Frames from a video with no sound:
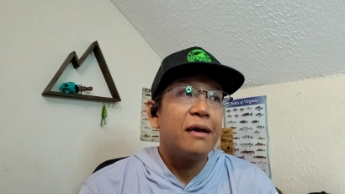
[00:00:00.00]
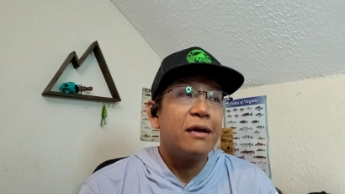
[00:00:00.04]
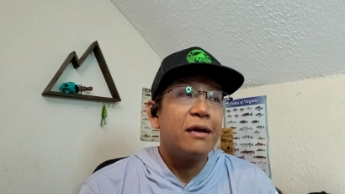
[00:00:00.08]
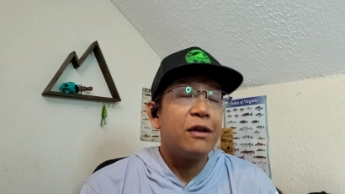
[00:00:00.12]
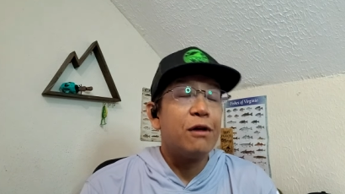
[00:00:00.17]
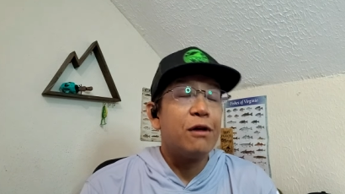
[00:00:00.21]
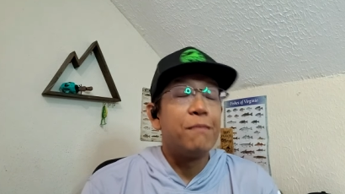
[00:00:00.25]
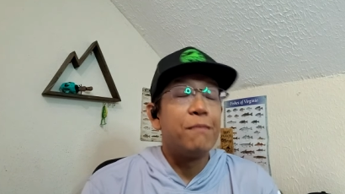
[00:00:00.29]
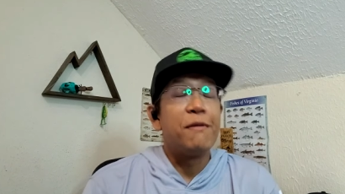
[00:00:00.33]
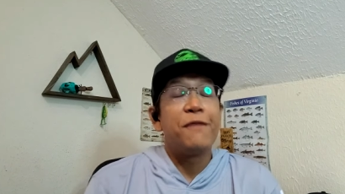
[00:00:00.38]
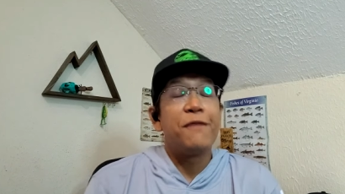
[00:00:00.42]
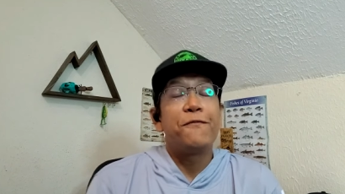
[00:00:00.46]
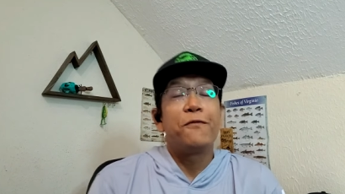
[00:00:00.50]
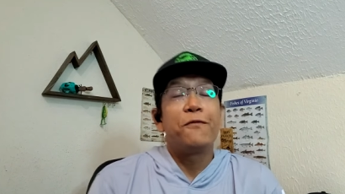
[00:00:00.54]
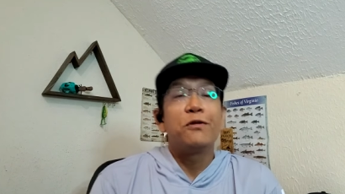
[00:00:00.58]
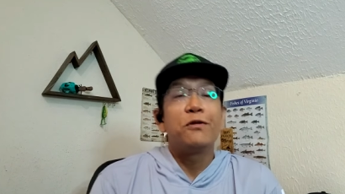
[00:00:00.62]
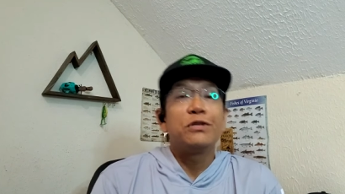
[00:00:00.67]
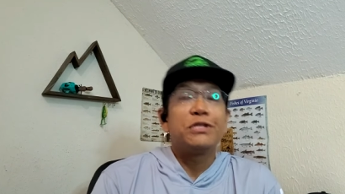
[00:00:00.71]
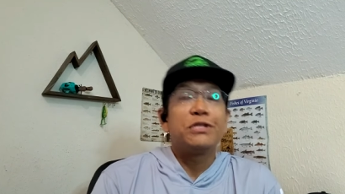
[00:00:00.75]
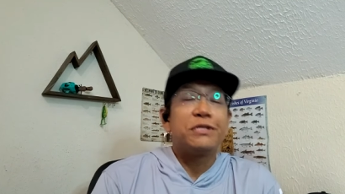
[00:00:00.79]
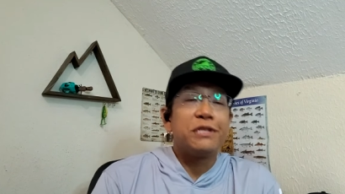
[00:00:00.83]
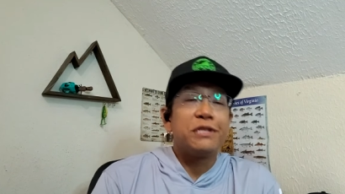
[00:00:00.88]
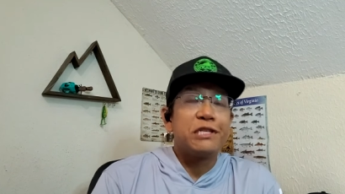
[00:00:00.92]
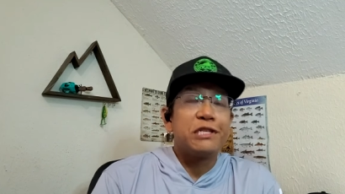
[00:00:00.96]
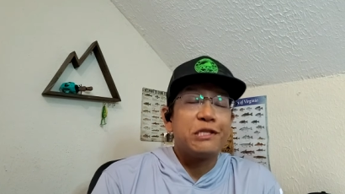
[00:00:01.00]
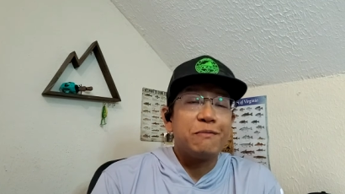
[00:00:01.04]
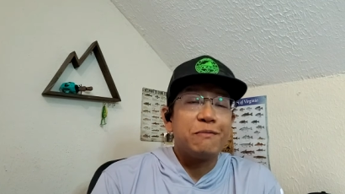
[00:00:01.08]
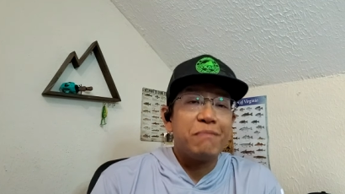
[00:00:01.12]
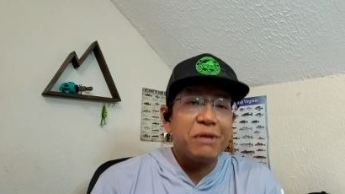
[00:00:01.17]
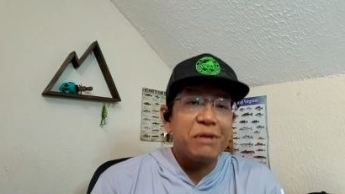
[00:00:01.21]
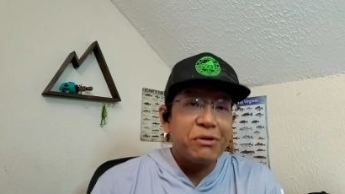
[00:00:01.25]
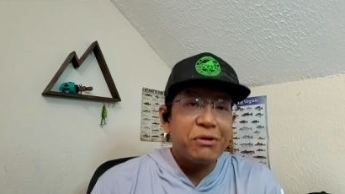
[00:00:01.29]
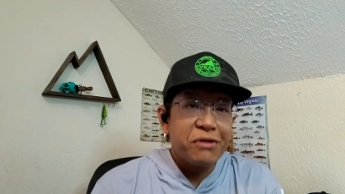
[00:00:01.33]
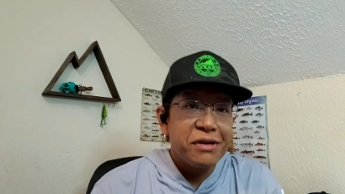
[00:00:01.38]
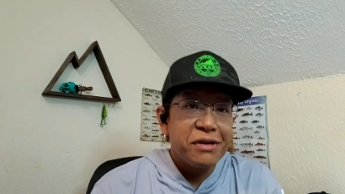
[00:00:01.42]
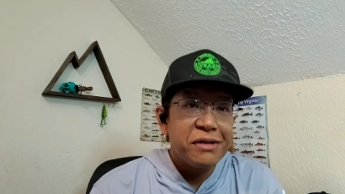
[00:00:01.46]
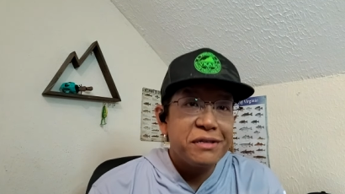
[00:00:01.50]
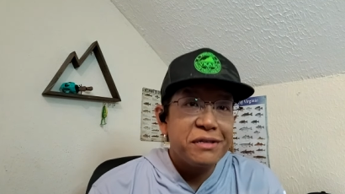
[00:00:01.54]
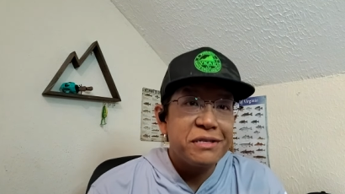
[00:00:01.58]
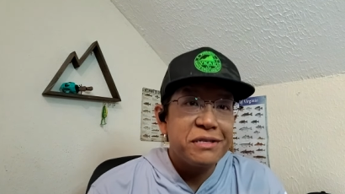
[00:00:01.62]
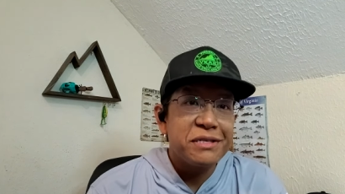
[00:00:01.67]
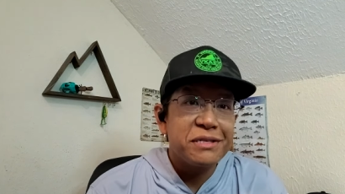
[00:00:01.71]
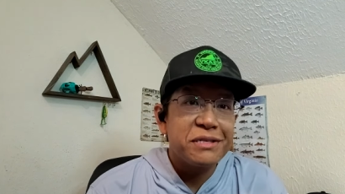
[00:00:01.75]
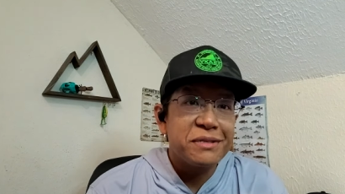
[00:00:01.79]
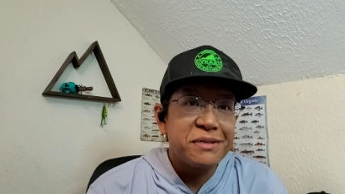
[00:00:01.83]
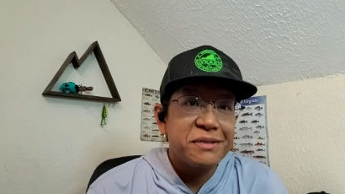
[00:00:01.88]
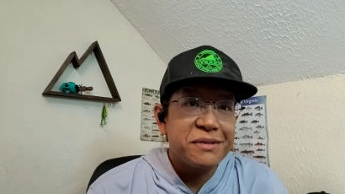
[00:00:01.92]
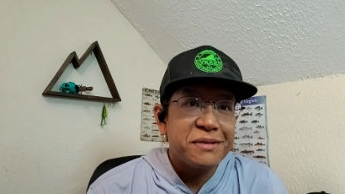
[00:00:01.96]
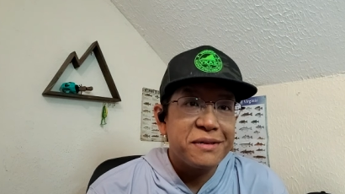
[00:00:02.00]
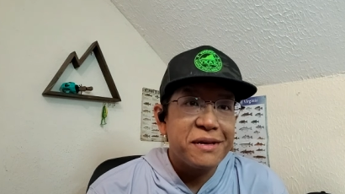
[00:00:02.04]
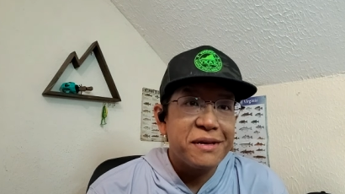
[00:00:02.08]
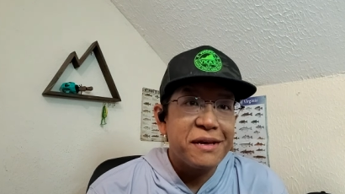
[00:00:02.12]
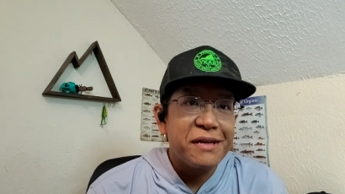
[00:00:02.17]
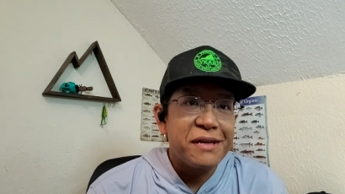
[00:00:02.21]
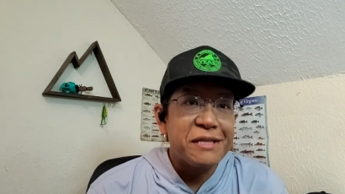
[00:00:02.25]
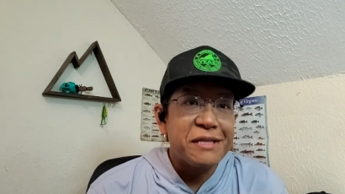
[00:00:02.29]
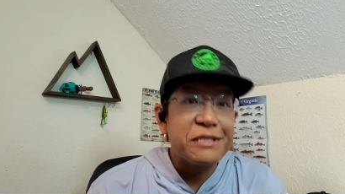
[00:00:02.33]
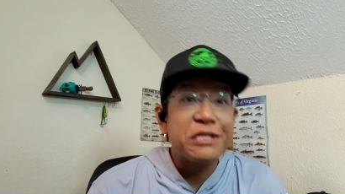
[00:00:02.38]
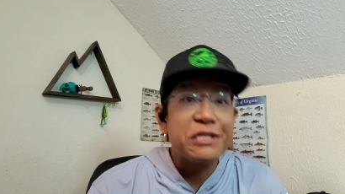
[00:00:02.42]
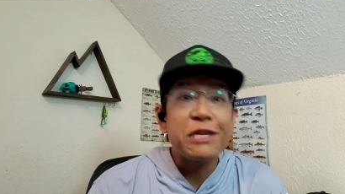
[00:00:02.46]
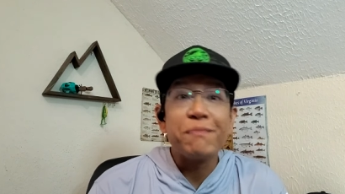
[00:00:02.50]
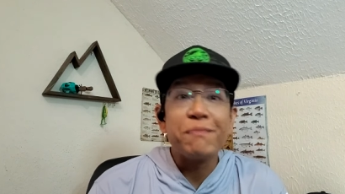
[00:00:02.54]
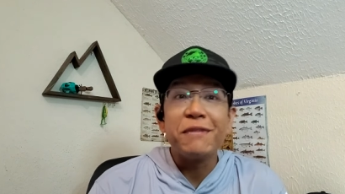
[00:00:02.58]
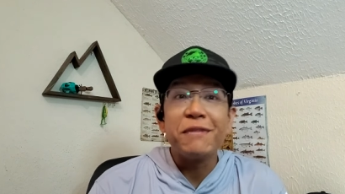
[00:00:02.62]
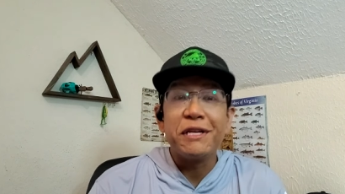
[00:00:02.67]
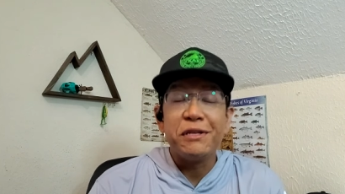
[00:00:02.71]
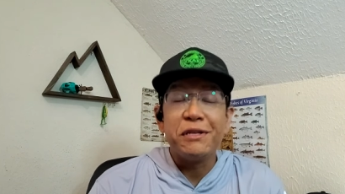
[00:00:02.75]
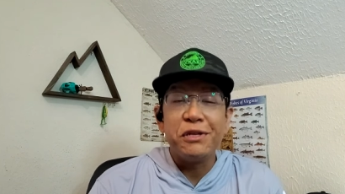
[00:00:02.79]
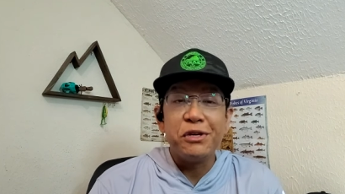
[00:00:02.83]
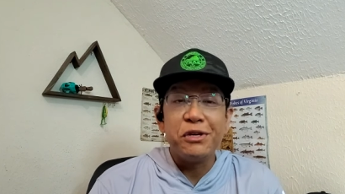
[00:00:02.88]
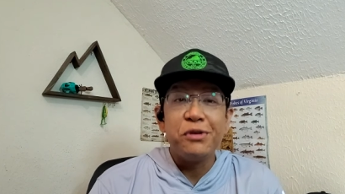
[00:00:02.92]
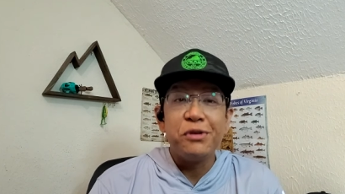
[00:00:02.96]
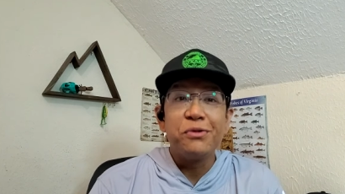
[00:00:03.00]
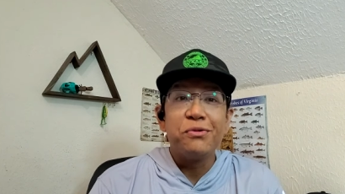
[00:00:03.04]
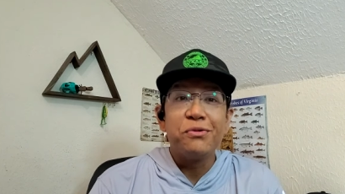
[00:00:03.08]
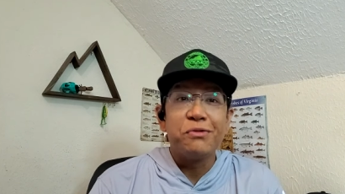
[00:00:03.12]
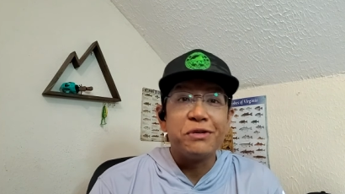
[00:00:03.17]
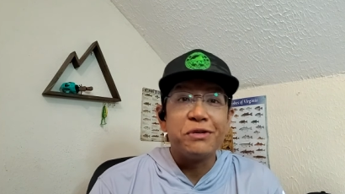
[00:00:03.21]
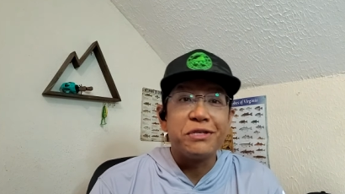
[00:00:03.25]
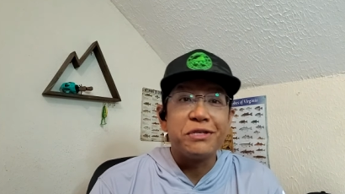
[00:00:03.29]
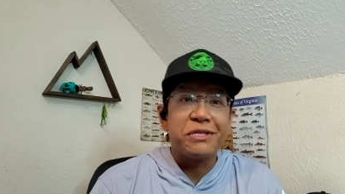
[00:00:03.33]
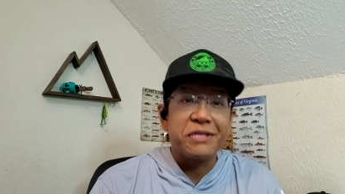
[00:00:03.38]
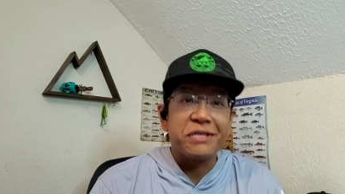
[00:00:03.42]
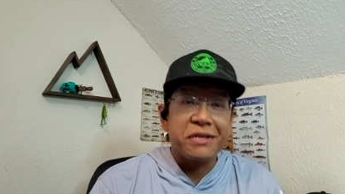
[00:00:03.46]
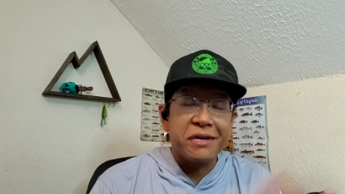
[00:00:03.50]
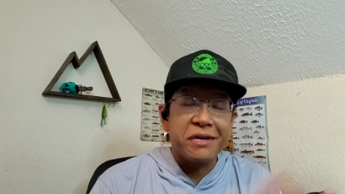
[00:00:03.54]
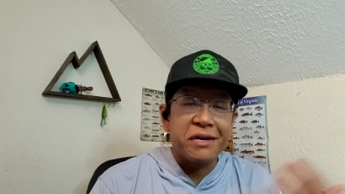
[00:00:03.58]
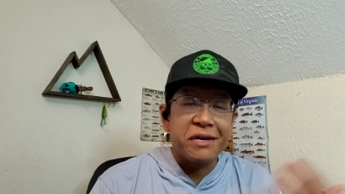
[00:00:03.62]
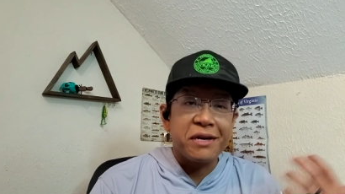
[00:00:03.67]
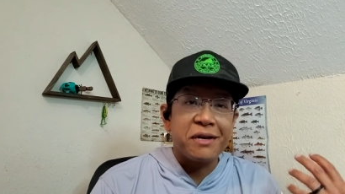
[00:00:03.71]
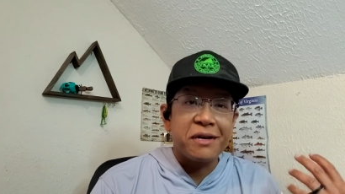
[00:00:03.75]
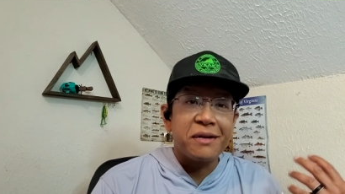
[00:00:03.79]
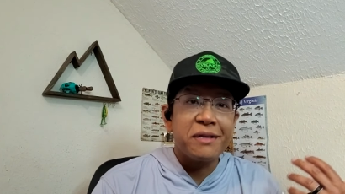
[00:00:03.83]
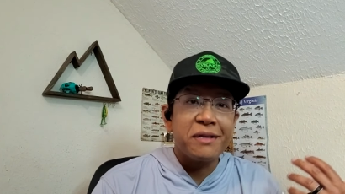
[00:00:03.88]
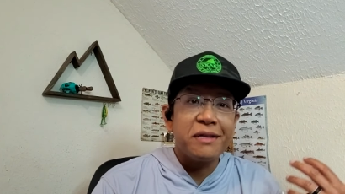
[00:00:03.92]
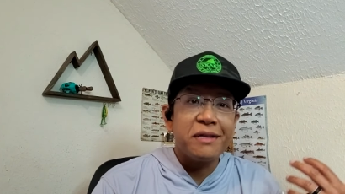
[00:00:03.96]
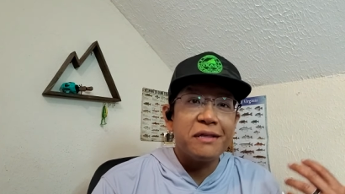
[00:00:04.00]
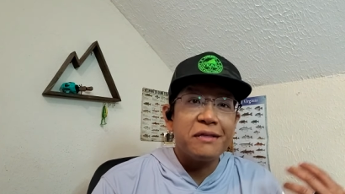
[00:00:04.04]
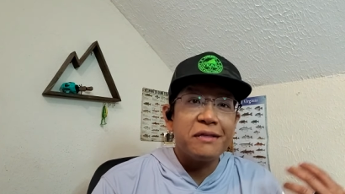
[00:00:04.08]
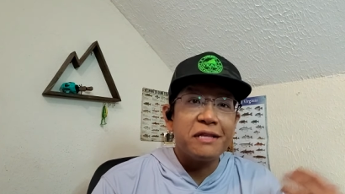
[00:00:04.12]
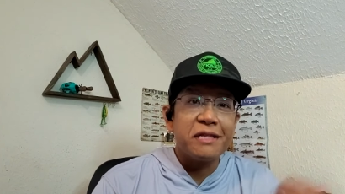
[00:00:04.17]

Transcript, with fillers: You know, my first experience in something new was, uh,